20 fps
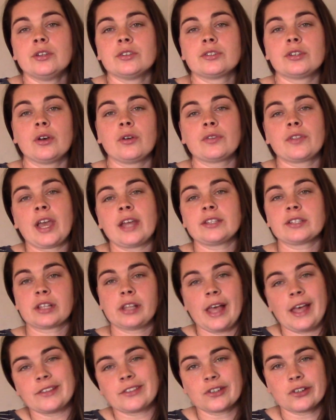So that's
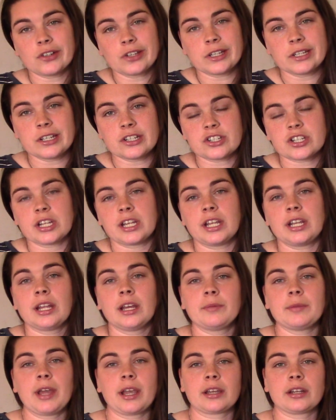classical conditioning.
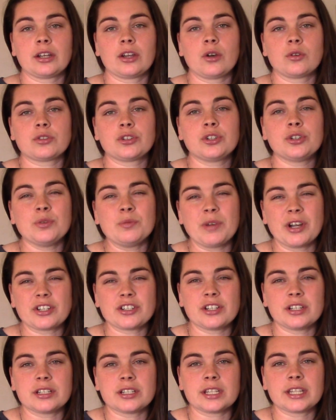I'm not going to go too
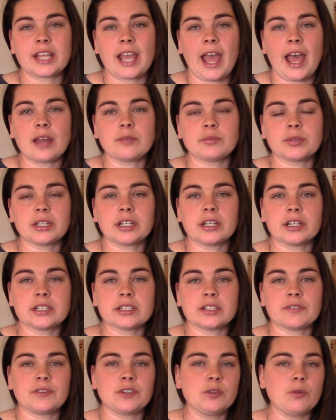much into that
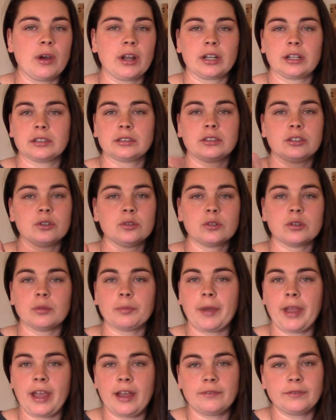because if you want to
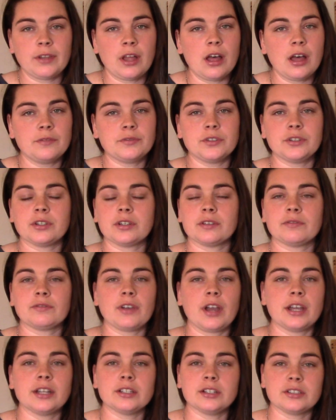Google Pavlov, you can
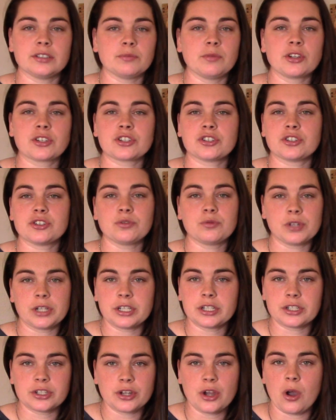find as much as you
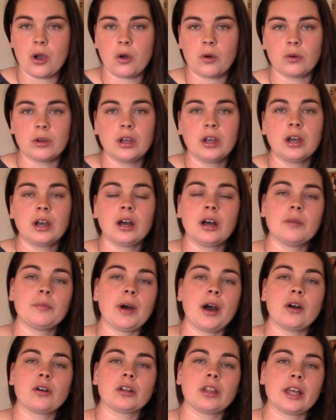need to know
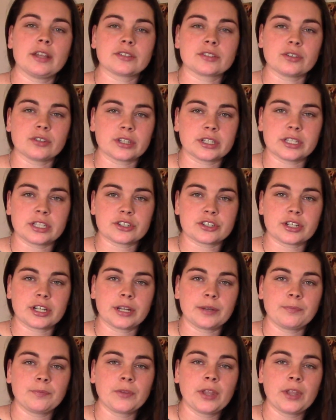about classical conditioning.